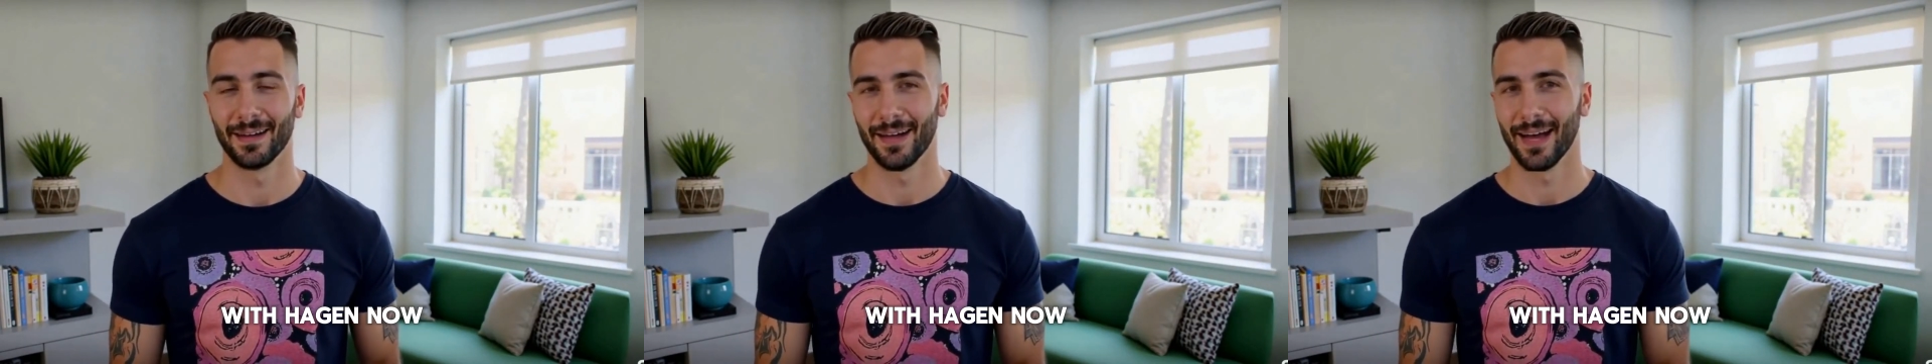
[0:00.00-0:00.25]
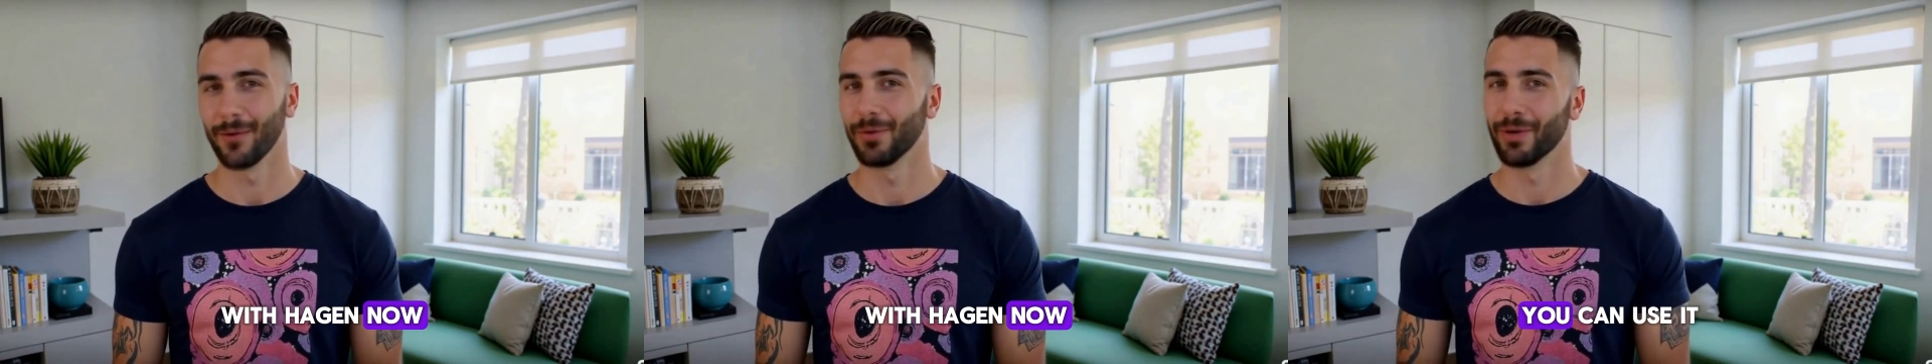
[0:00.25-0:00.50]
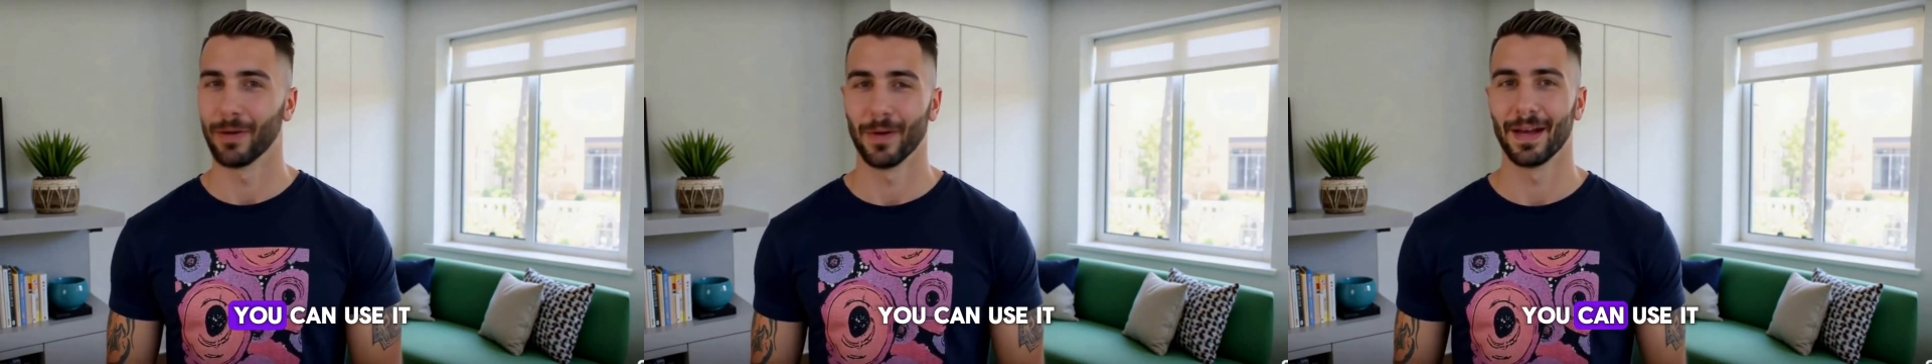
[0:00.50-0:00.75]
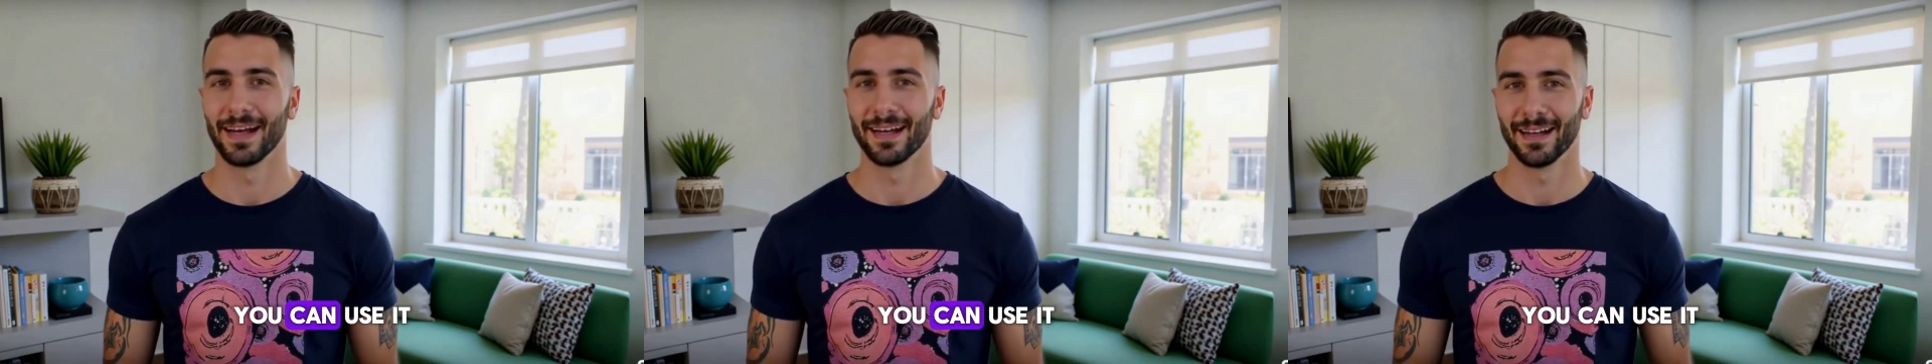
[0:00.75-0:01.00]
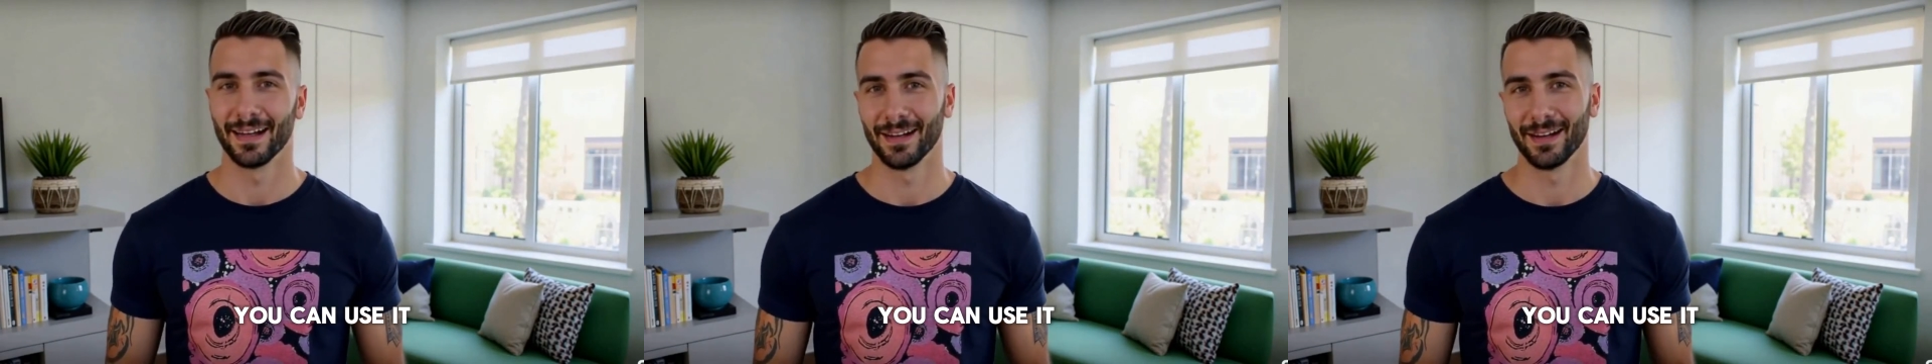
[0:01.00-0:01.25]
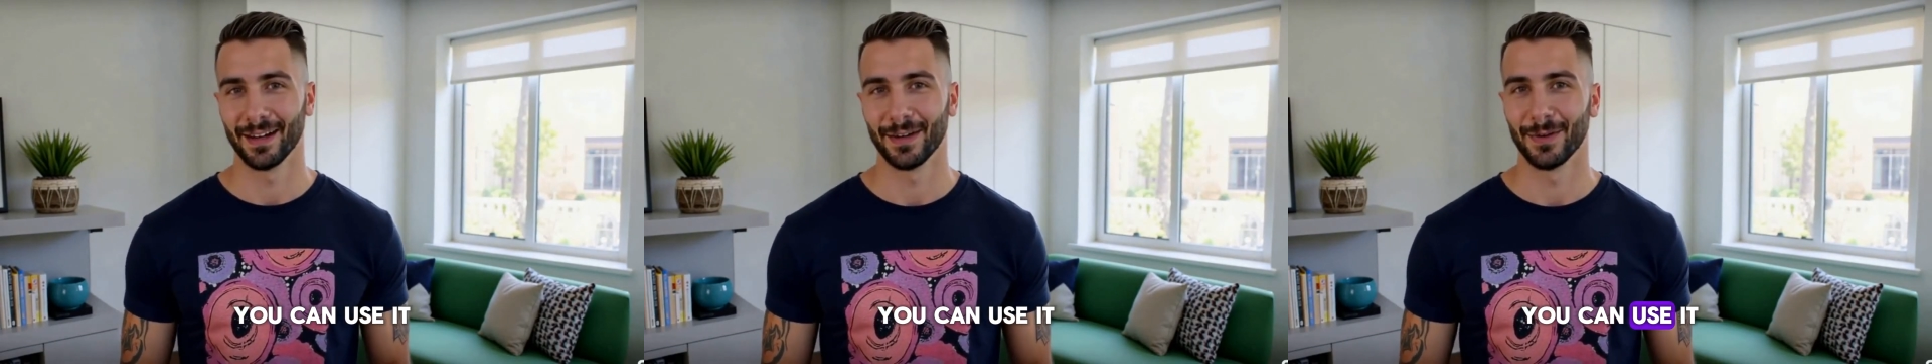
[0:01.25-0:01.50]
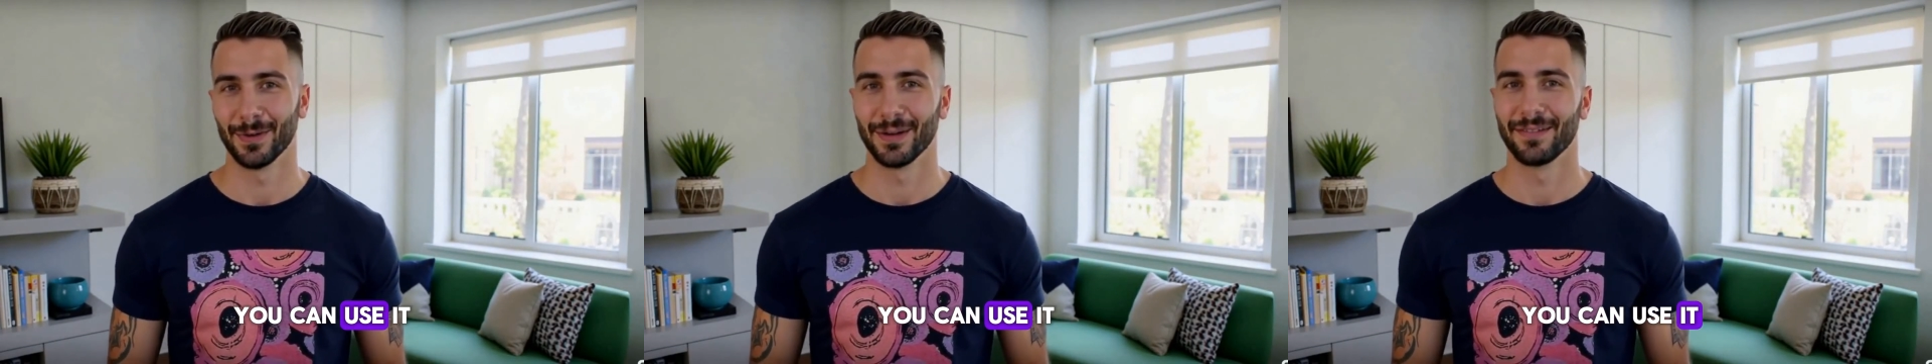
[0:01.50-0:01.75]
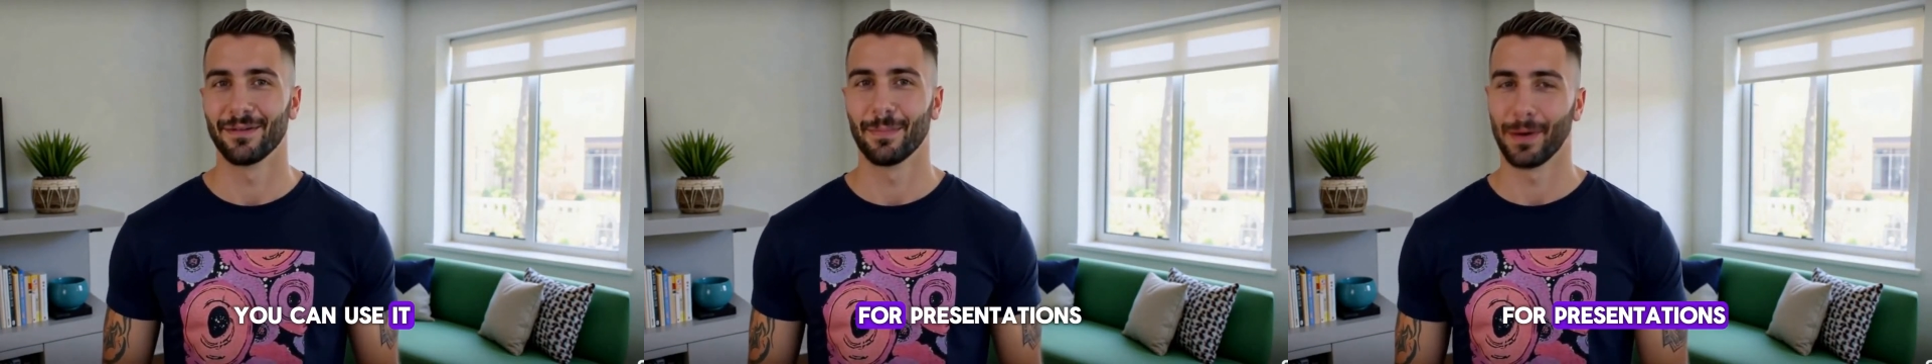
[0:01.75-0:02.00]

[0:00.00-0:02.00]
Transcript: Now you can use it for